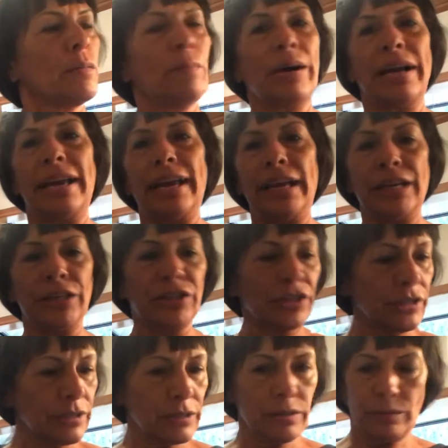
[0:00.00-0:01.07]
by
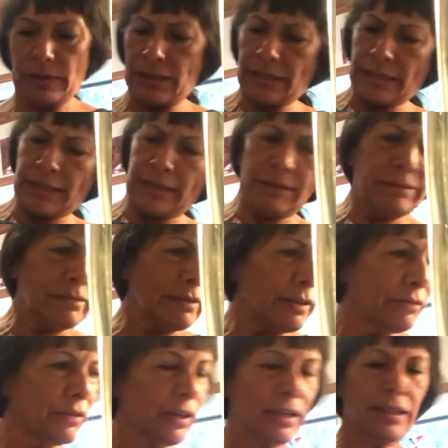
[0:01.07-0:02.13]
Ancient, what is it?
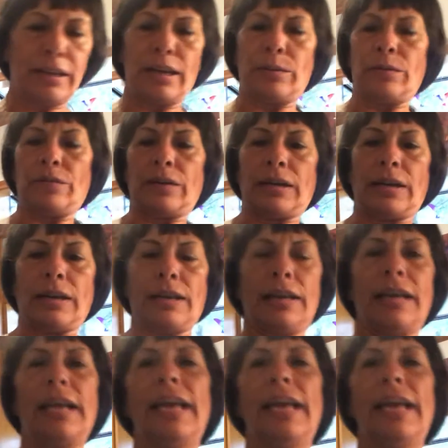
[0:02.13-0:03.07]
I forgot the name of it again.